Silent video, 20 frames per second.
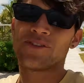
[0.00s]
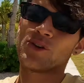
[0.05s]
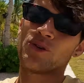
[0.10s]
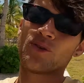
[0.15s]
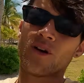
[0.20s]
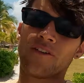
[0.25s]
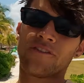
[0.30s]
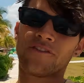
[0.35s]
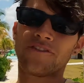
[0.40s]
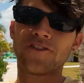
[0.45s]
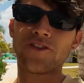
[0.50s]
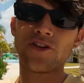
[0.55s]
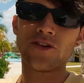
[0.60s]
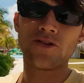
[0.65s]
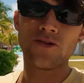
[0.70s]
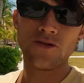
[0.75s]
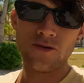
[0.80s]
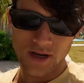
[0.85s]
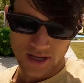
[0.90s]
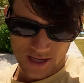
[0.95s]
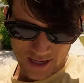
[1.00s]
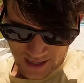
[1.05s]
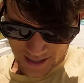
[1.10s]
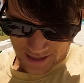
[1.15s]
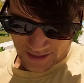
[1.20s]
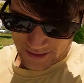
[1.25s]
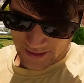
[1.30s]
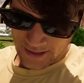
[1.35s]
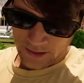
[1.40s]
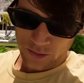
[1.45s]
you a few
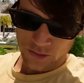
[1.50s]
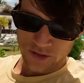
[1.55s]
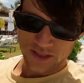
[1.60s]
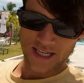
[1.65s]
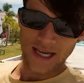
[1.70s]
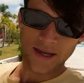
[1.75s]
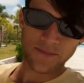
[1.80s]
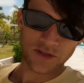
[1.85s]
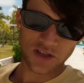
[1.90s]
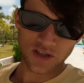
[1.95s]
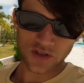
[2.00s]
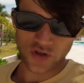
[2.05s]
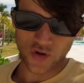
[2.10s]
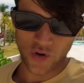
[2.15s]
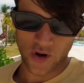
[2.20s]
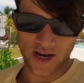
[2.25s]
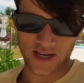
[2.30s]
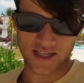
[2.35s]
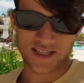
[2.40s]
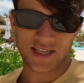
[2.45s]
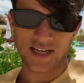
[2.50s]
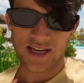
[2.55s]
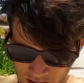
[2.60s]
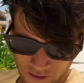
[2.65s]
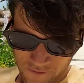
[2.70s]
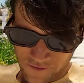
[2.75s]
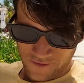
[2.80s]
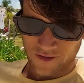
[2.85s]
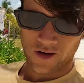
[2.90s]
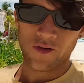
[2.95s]
little tips and tricks
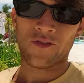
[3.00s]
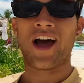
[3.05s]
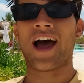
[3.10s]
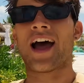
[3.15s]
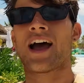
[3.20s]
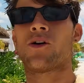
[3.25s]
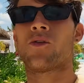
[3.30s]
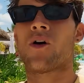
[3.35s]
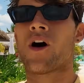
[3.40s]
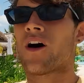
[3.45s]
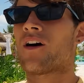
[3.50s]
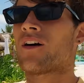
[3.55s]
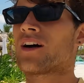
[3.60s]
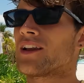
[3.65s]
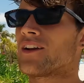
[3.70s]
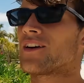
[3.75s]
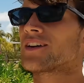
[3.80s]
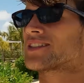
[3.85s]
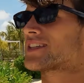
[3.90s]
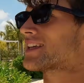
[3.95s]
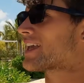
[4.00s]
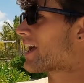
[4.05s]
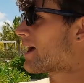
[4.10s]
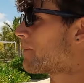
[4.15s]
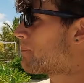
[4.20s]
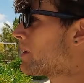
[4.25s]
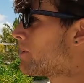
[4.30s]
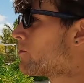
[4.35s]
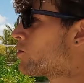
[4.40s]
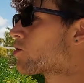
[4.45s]
of how I like to get a
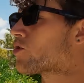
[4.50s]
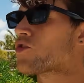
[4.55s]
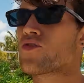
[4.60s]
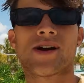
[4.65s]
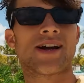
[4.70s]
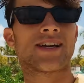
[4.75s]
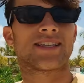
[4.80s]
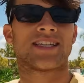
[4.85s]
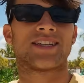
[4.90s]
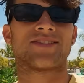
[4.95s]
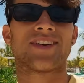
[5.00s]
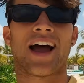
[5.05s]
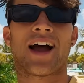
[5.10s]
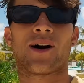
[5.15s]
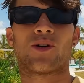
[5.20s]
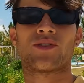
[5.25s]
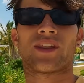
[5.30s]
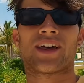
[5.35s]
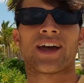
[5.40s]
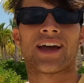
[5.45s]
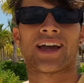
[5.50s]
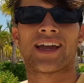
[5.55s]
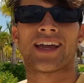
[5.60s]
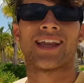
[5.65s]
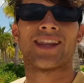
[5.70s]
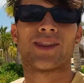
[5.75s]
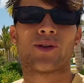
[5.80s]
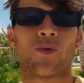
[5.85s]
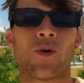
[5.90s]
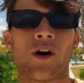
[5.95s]
bit more creative out there
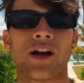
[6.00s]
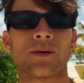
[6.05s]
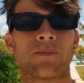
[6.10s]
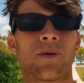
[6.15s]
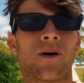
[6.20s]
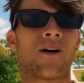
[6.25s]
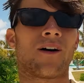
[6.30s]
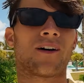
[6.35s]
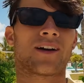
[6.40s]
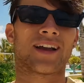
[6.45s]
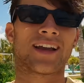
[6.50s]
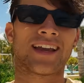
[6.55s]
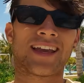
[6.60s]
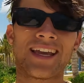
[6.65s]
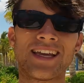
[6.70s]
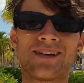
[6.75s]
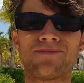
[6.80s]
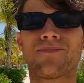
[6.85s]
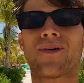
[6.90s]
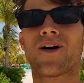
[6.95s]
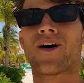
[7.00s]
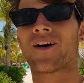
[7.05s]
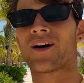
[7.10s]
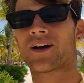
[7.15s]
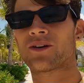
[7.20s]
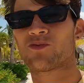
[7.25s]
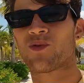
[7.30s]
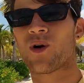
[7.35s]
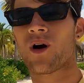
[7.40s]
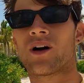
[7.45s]
in the wake park and keep
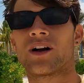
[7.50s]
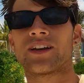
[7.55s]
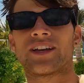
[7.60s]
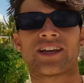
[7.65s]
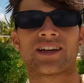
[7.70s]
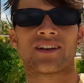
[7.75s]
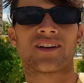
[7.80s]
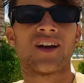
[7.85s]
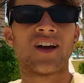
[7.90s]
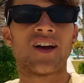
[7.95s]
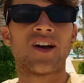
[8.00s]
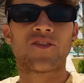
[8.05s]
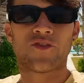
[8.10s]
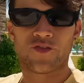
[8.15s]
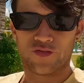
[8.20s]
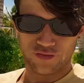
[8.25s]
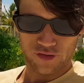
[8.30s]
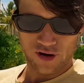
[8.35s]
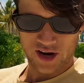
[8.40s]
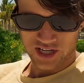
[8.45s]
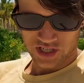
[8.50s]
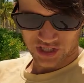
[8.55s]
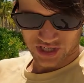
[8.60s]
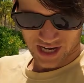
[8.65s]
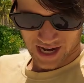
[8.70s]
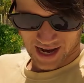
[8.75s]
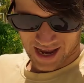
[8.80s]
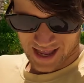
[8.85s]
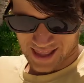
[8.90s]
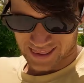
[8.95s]
my riding fresh
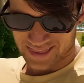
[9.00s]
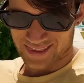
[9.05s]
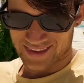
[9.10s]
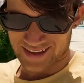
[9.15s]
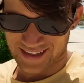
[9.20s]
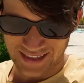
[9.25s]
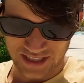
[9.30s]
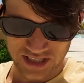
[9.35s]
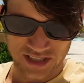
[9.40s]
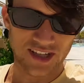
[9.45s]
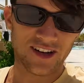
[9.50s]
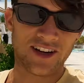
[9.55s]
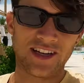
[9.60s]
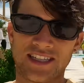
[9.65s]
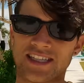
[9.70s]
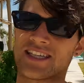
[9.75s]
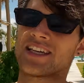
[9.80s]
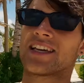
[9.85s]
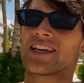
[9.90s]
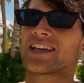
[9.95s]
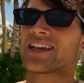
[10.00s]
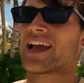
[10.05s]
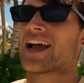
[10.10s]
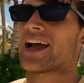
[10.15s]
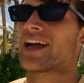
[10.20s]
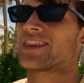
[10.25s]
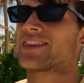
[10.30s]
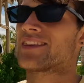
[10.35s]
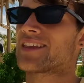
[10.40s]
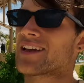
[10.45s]
and exciting,
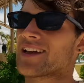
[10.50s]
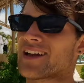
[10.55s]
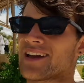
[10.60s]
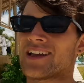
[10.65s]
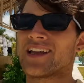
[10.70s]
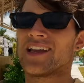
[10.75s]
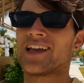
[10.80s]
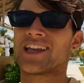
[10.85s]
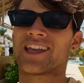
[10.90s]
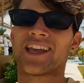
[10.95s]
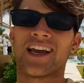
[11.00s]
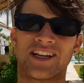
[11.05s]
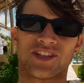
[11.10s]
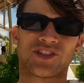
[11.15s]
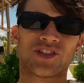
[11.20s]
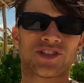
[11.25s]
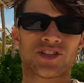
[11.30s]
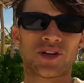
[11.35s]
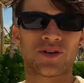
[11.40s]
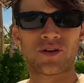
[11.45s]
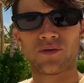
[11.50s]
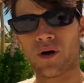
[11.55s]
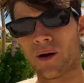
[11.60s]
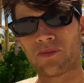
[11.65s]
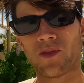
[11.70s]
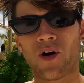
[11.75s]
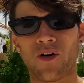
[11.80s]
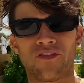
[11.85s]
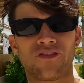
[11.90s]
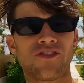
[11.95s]
and yeah, just so that
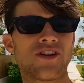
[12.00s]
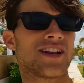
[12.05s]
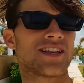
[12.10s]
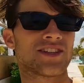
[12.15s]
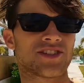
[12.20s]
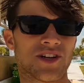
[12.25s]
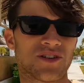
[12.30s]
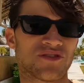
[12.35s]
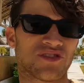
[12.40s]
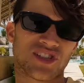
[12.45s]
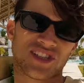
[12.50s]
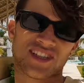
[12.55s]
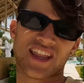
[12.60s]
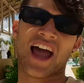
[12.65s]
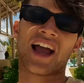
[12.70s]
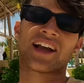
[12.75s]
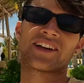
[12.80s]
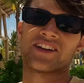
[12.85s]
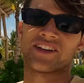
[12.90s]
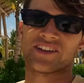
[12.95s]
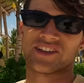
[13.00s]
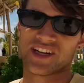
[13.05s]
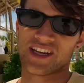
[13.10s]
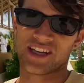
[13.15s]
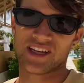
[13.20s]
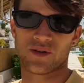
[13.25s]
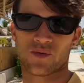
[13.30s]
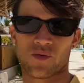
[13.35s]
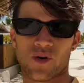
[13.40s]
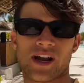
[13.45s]
I'm not feeling so stagnant
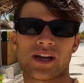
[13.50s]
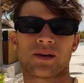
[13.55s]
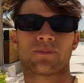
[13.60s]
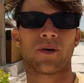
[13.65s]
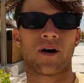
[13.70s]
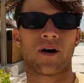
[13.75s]
in the wake